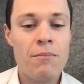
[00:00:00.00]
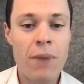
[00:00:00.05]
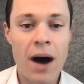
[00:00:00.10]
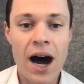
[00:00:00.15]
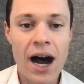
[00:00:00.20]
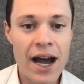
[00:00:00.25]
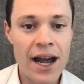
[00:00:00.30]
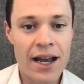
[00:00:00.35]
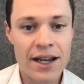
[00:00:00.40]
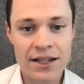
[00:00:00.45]

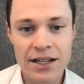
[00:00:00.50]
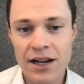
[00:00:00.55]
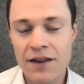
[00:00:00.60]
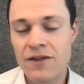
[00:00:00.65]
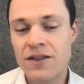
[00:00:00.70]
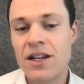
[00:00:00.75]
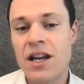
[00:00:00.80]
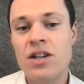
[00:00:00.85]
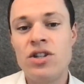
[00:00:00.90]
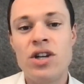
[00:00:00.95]
buyers that
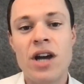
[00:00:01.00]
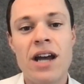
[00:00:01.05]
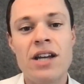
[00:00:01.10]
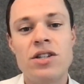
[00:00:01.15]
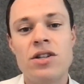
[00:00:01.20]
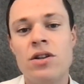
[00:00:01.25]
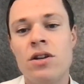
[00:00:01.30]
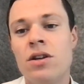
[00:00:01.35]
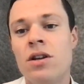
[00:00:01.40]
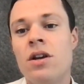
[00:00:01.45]
have said,
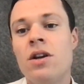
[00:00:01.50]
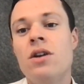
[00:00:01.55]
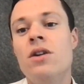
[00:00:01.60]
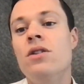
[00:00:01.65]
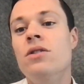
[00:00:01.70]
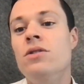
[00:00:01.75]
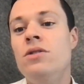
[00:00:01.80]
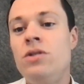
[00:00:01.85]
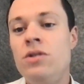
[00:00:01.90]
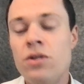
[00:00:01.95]
Jason,
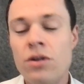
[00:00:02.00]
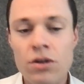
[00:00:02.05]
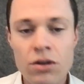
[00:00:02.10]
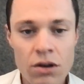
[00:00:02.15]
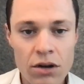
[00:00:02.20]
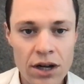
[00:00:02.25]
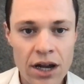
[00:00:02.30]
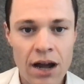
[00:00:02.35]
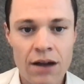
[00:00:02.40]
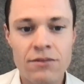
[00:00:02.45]
do
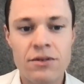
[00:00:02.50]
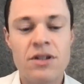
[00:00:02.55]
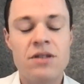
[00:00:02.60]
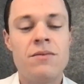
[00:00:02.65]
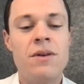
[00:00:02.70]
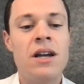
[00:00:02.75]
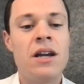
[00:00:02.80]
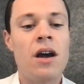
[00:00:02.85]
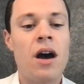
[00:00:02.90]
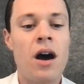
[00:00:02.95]
not come
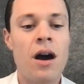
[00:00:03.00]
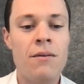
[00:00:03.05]
to me.